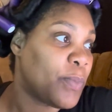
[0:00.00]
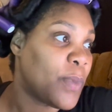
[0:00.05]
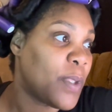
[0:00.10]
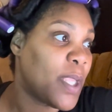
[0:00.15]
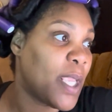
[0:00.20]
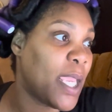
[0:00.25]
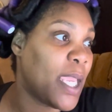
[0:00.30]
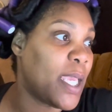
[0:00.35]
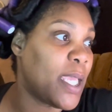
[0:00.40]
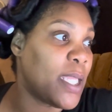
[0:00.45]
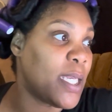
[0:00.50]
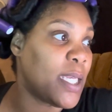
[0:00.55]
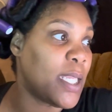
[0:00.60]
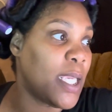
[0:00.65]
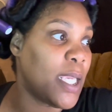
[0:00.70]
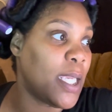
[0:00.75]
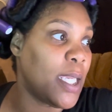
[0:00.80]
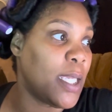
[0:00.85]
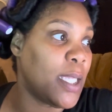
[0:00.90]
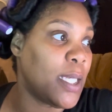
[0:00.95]
and
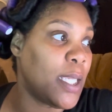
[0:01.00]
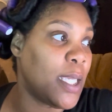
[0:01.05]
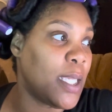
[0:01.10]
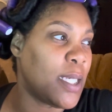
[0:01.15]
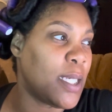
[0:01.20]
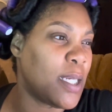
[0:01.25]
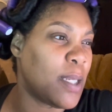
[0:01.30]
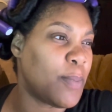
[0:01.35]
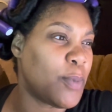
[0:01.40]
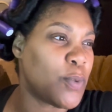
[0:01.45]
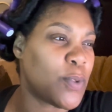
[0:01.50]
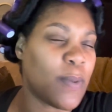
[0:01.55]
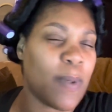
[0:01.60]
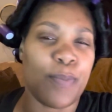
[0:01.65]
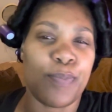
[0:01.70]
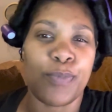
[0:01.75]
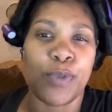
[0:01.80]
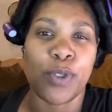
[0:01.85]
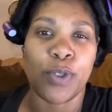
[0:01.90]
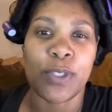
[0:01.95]
it ended up, it was
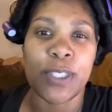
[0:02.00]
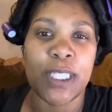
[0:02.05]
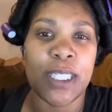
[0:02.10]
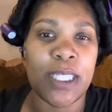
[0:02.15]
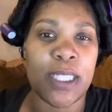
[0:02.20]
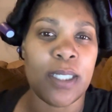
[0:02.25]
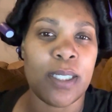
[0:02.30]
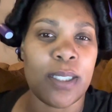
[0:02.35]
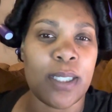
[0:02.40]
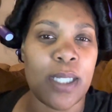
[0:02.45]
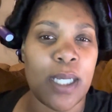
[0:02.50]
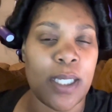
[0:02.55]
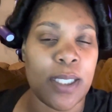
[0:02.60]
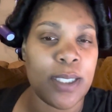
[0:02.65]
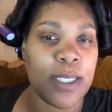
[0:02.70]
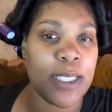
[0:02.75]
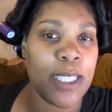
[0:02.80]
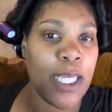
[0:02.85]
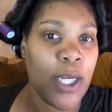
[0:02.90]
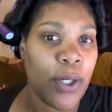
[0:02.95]
about 13
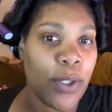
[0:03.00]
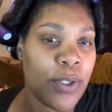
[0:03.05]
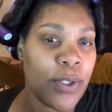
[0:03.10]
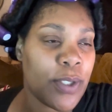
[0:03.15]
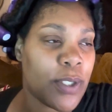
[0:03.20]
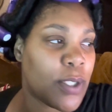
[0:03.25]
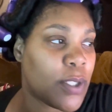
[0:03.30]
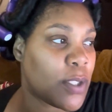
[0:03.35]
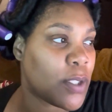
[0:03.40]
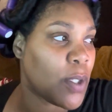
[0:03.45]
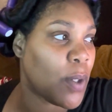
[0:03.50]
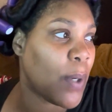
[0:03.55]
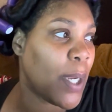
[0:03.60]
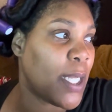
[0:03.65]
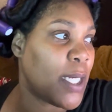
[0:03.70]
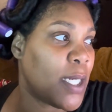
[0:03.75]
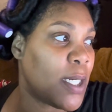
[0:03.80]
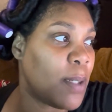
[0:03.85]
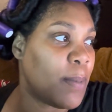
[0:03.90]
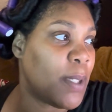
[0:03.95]
stairs, so I
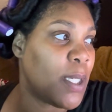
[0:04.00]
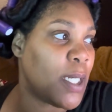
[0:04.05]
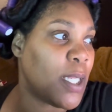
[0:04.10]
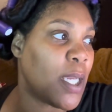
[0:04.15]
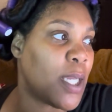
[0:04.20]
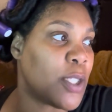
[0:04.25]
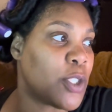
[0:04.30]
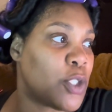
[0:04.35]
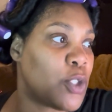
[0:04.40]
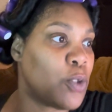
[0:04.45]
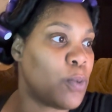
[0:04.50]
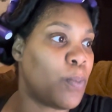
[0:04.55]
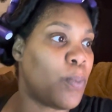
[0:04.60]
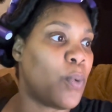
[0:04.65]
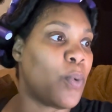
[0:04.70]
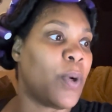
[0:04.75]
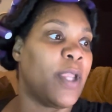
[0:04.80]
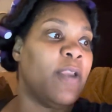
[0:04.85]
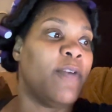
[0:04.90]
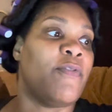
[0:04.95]
ended up getting a
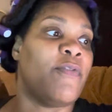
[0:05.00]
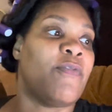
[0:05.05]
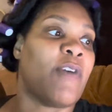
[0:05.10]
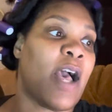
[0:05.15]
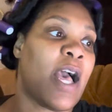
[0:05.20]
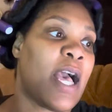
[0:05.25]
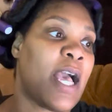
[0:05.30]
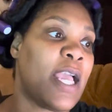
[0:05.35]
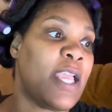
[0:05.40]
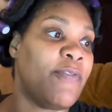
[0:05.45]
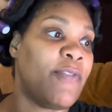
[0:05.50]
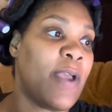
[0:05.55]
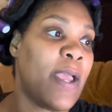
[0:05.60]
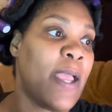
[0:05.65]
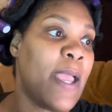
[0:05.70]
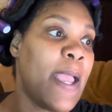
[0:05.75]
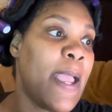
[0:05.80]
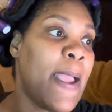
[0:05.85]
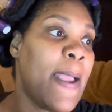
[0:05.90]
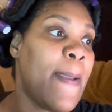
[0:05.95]
2.5
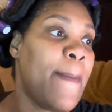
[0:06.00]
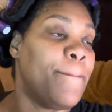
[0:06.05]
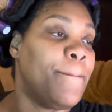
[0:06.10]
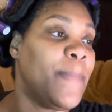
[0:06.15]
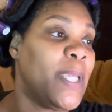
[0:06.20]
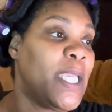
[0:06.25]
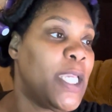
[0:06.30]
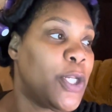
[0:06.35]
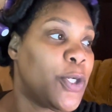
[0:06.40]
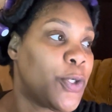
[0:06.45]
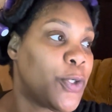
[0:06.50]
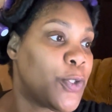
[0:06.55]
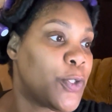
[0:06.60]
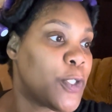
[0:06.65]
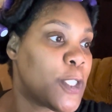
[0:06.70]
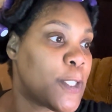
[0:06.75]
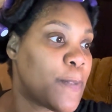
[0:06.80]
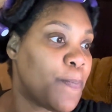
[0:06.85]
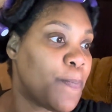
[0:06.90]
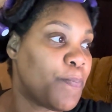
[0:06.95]

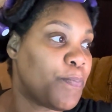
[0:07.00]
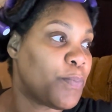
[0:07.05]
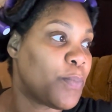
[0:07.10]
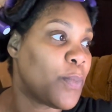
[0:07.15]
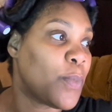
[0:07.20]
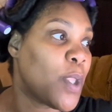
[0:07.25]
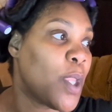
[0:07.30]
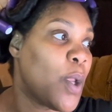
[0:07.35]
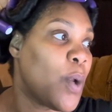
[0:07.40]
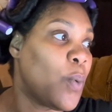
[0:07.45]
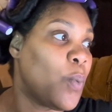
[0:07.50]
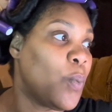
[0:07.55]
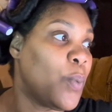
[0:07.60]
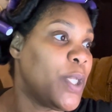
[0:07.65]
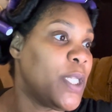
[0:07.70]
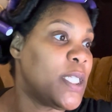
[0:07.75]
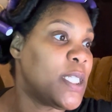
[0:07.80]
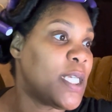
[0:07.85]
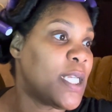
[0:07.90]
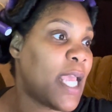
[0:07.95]
meters. We
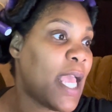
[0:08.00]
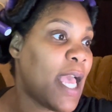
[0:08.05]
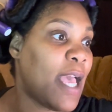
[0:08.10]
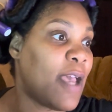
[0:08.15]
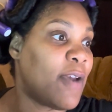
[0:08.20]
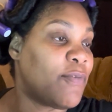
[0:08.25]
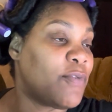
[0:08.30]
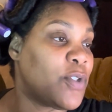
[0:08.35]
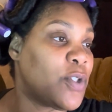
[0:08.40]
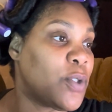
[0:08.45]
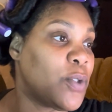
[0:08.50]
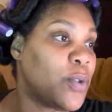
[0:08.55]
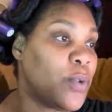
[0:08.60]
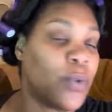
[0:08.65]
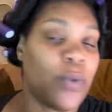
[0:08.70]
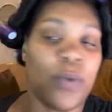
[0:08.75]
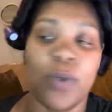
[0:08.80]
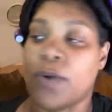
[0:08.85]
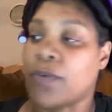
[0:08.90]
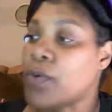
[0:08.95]
did have
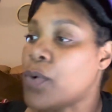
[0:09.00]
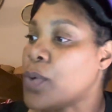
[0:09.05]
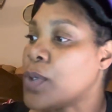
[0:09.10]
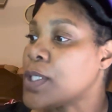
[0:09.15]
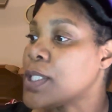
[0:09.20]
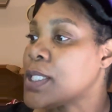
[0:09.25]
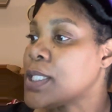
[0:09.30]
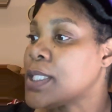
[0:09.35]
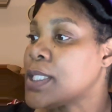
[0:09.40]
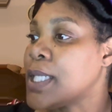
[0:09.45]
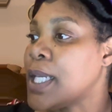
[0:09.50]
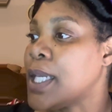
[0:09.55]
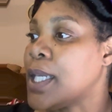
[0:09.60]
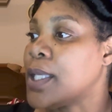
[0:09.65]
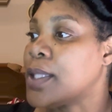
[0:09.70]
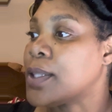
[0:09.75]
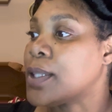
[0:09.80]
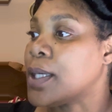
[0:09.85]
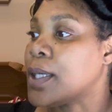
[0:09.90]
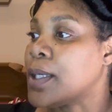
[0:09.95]
to, of course,
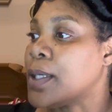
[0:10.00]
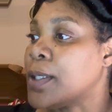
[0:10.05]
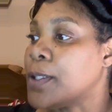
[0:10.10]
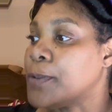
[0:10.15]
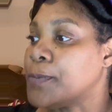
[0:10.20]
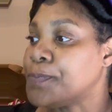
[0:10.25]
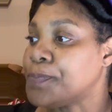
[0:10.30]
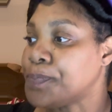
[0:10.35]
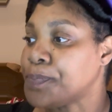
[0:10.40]
take the